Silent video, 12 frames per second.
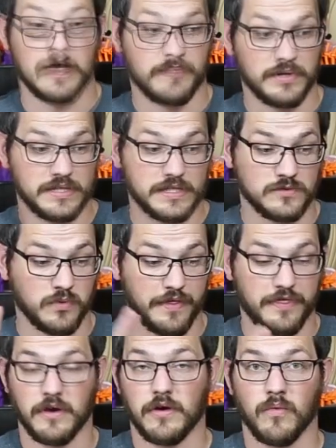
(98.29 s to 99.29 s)
I printed this
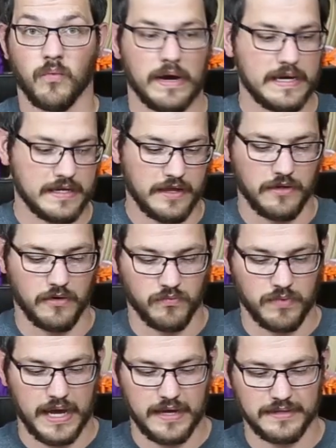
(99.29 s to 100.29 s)
with their white and their
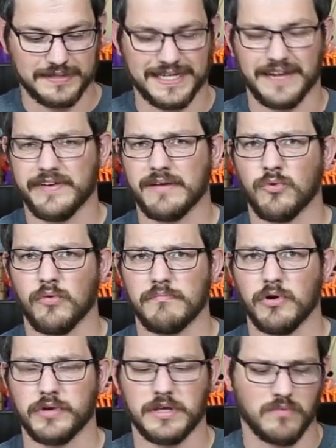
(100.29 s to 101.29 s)
red, and this is kind of like a more
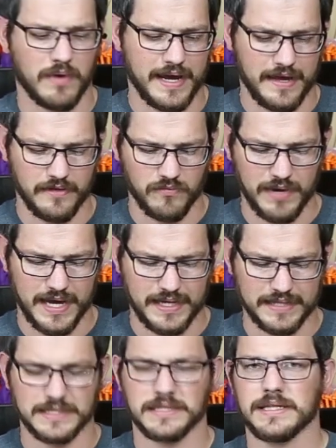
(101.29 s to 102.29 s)
milky white, and the red
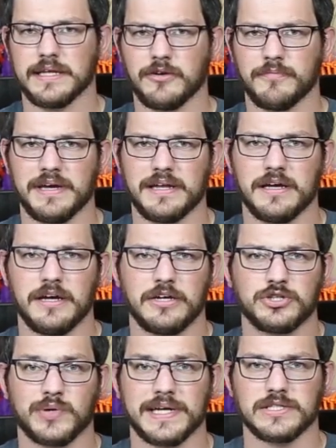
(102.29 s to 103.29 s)
is a little bit
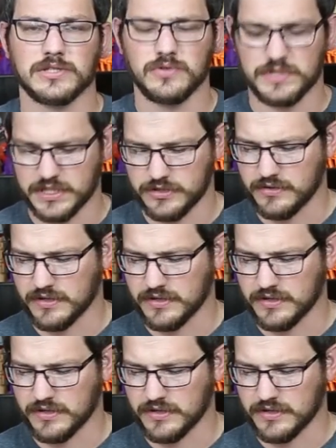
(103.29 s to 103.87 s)
translucent.